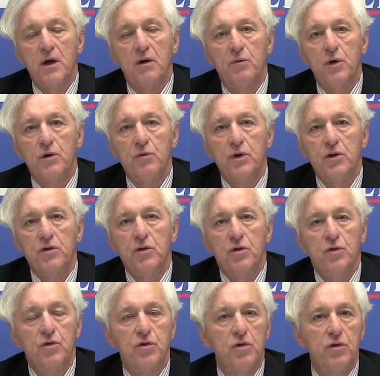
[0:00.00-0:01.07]
what do we
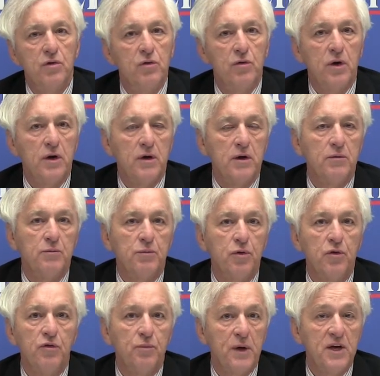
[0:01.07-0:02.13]
do to
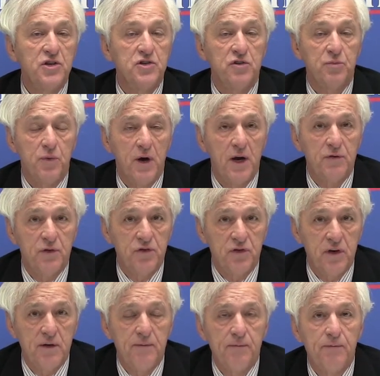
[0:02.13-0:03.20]
improve patients'
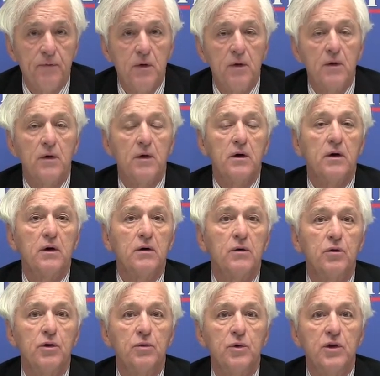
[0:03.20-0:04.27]
privacy?
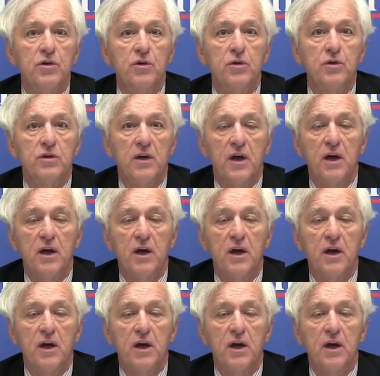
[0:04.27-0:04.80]
What do we do at the